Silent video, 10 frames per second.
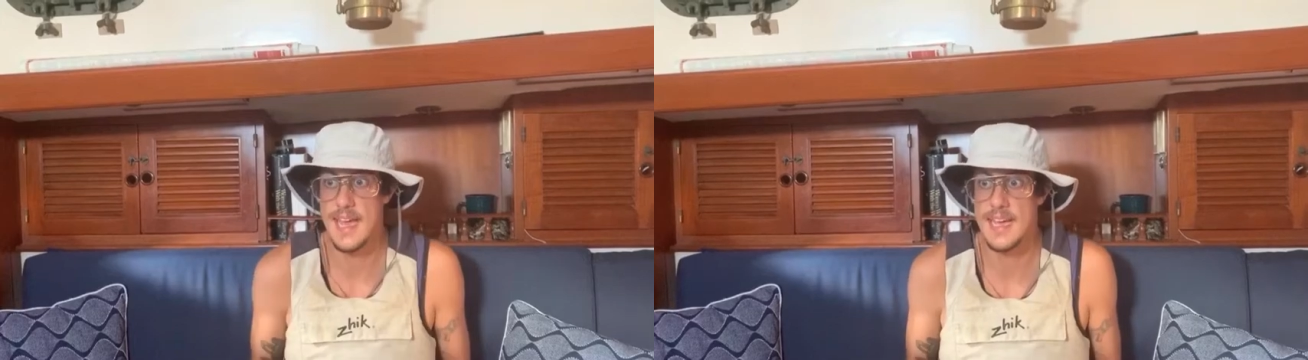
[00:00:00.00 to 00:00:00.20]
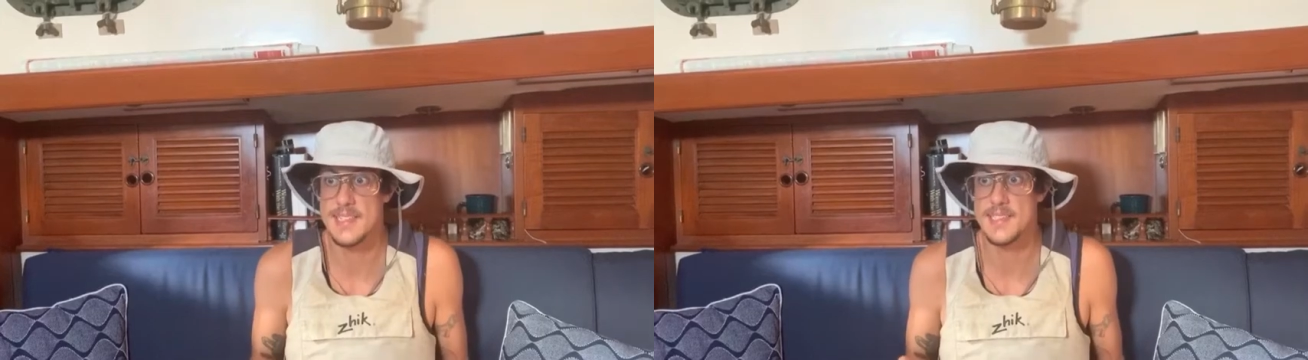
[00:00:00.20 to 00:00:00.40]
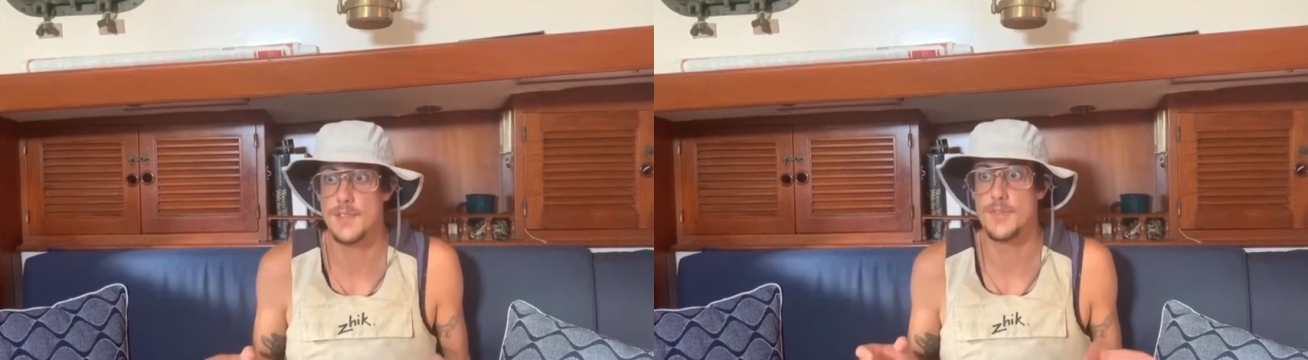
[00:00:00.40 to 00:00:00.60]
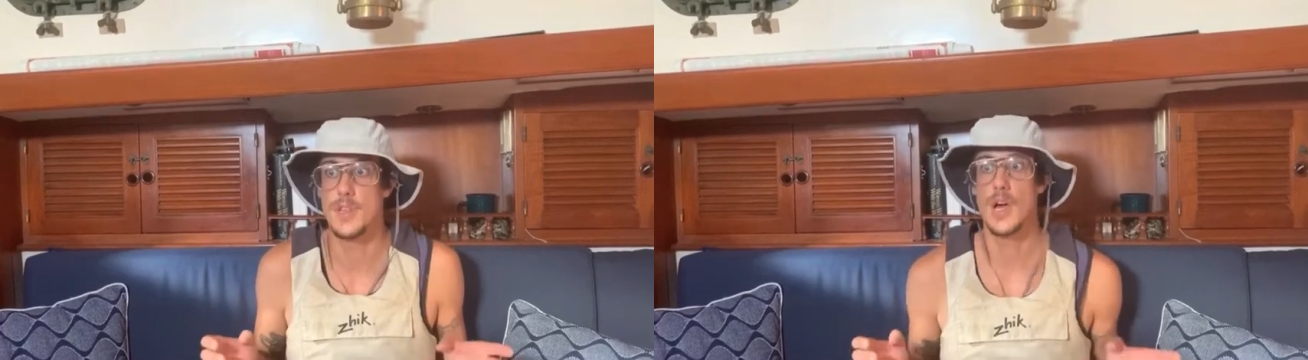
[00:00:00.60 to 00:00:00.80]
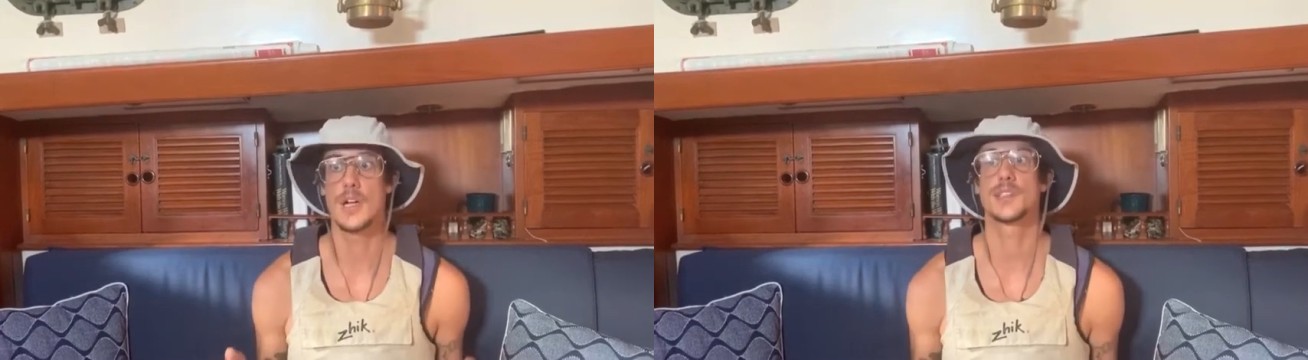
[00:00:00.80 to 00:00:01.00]
as the
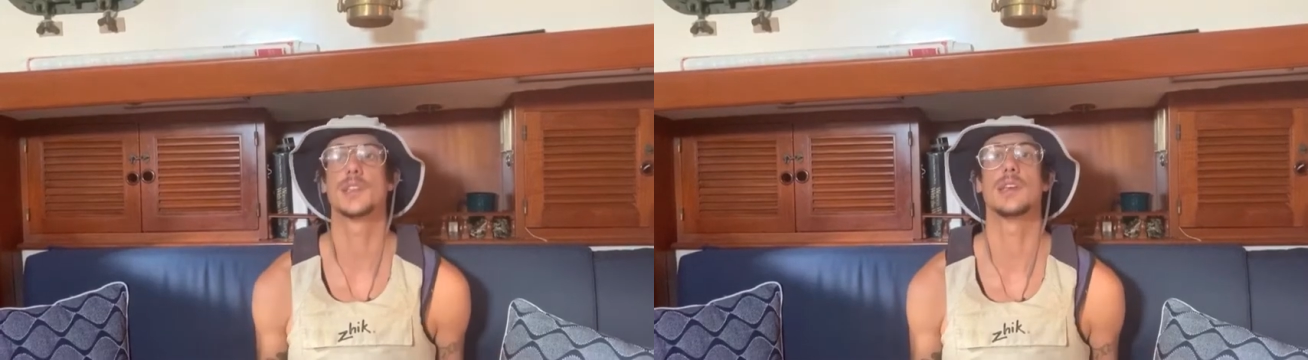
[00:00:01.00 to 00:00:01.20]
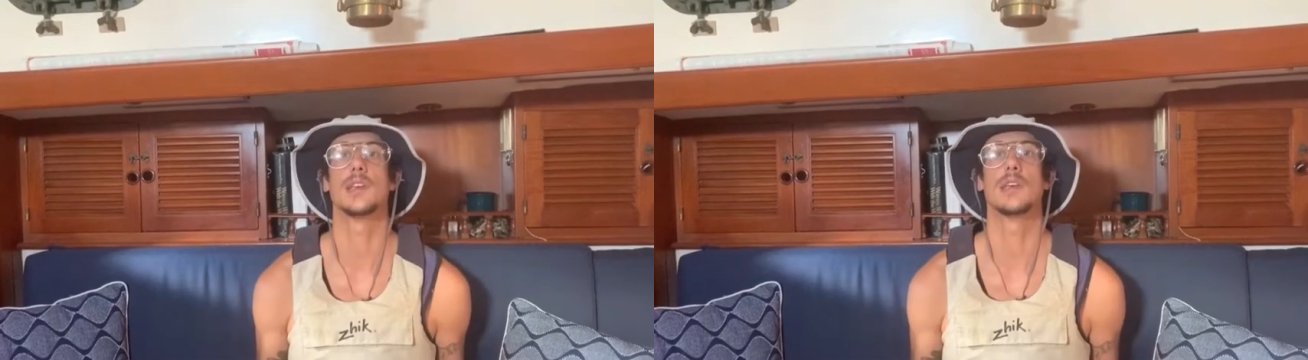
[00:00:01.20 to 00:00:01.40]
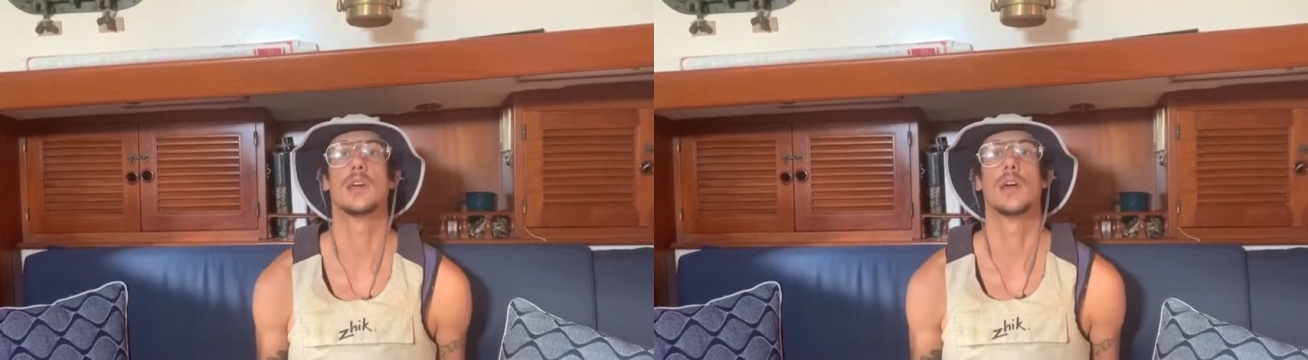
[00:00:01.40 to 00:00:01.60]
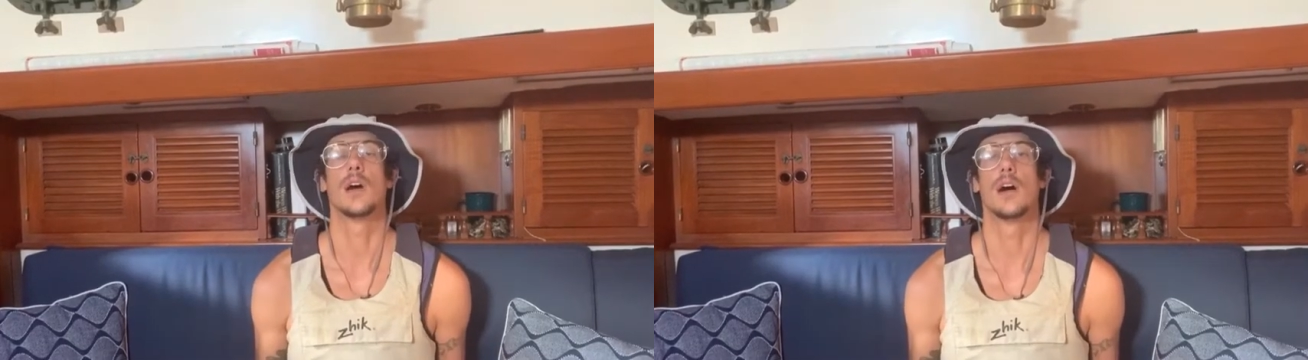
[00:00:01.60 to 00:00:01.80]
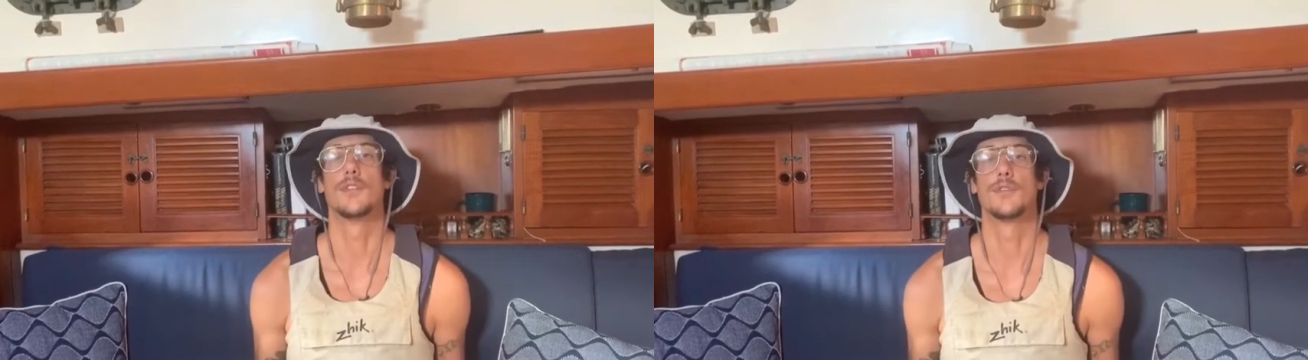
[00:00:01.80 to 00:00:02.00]
velocity
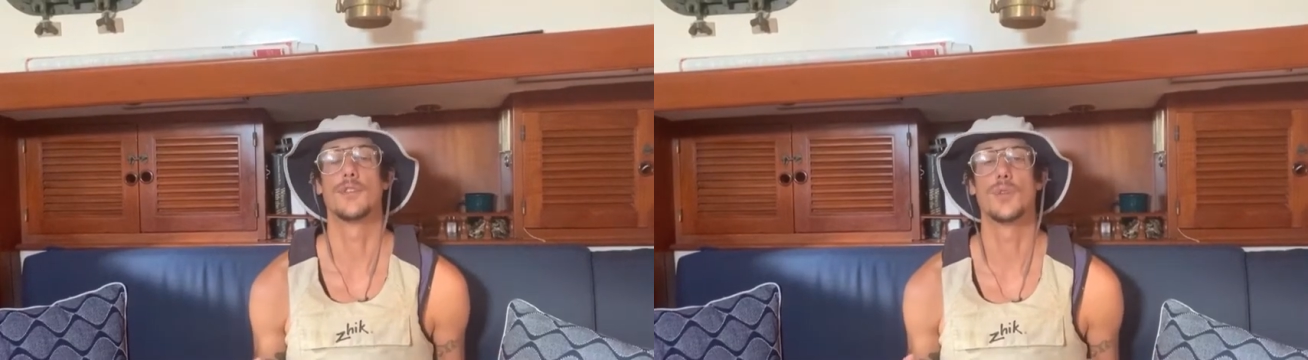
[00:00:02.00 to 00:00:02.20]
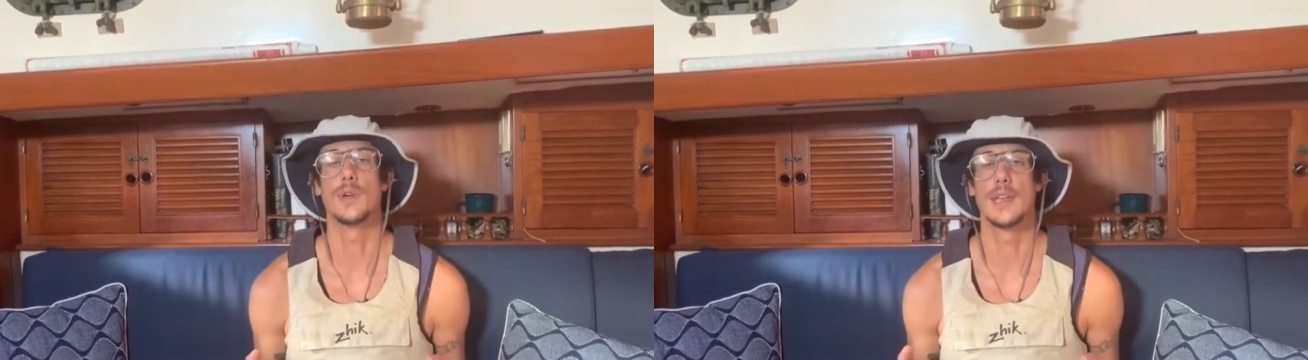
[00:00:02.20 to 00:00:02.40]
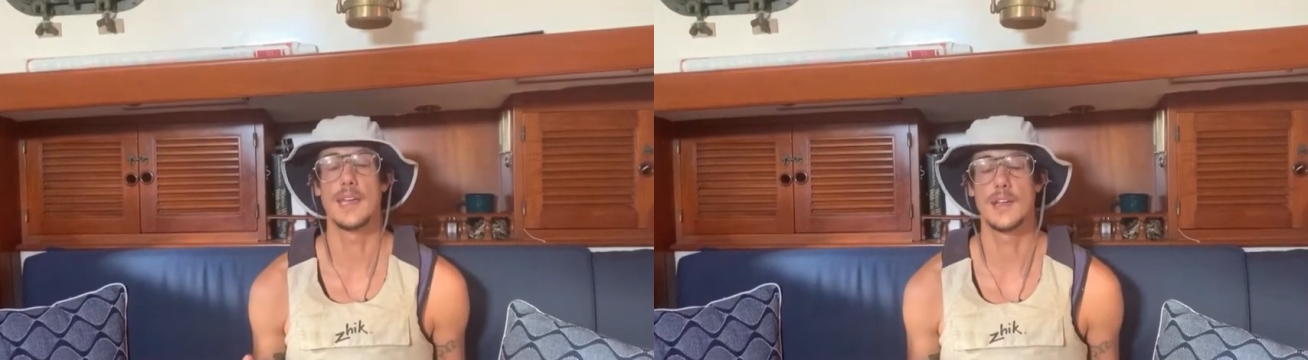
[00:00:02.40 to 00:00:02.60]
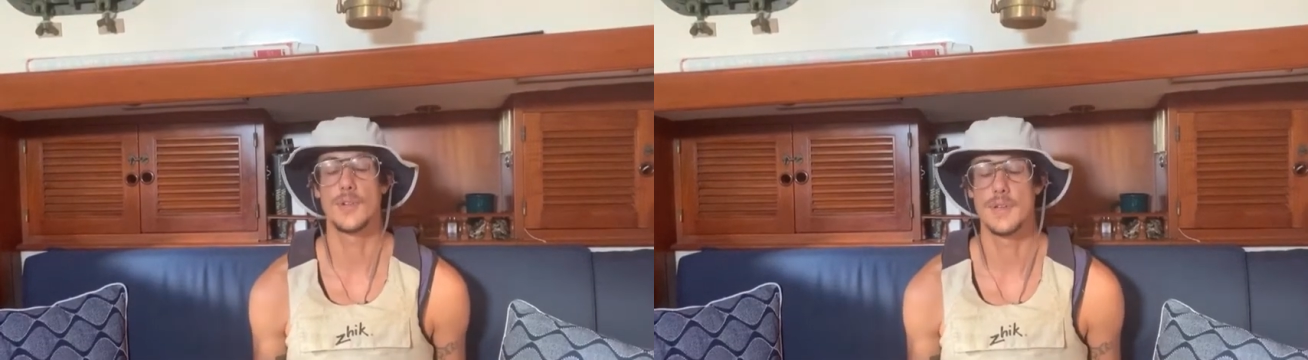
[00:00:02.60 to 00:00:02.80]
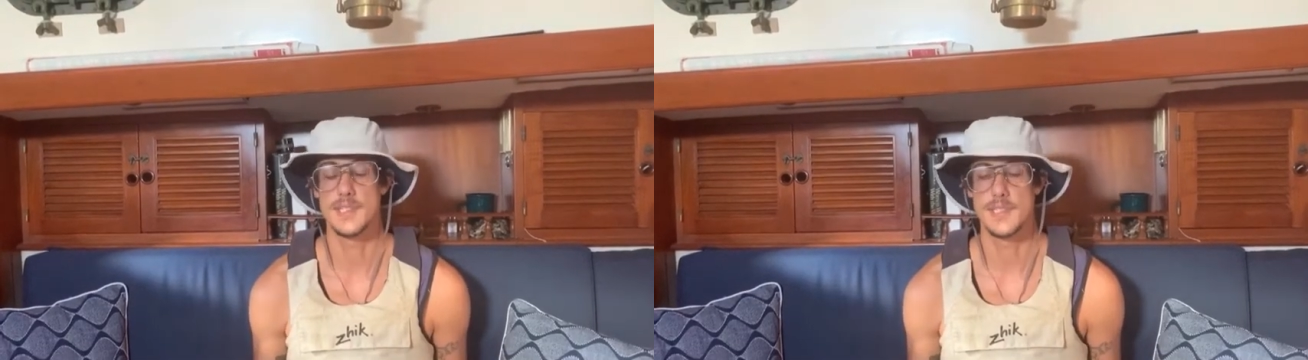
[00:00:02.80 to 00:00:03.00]
of a fluid
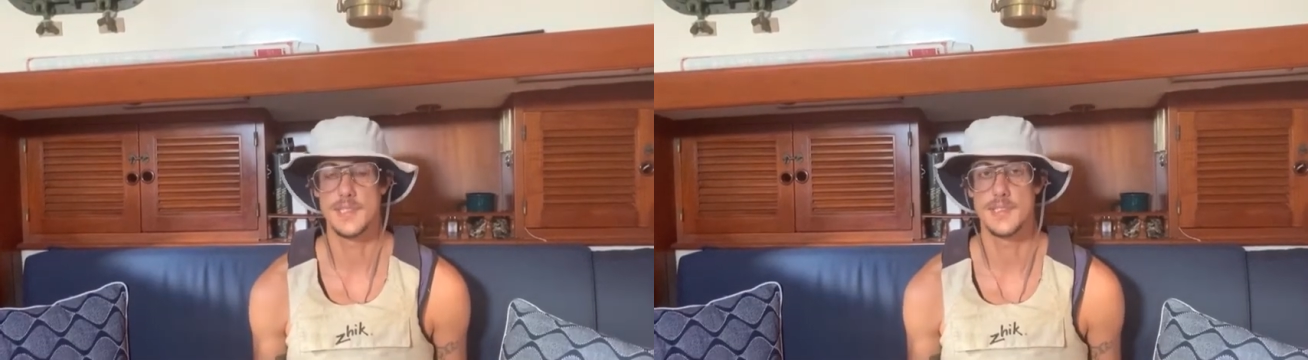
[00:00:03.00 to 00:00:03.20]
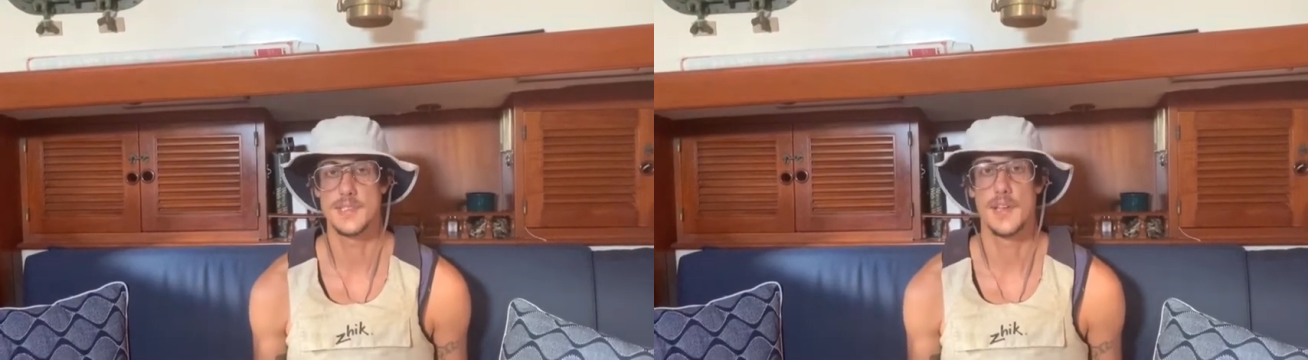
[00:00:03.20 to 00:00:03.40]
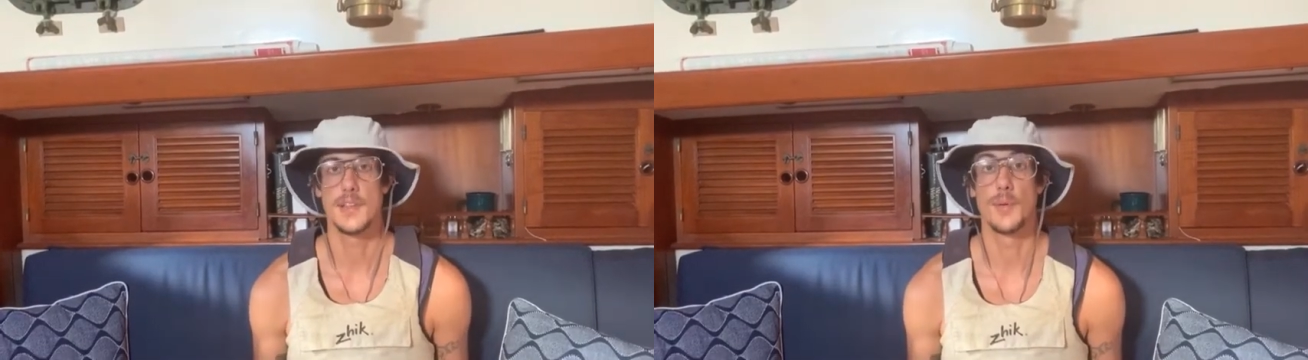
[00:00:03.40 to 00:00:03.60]
increases,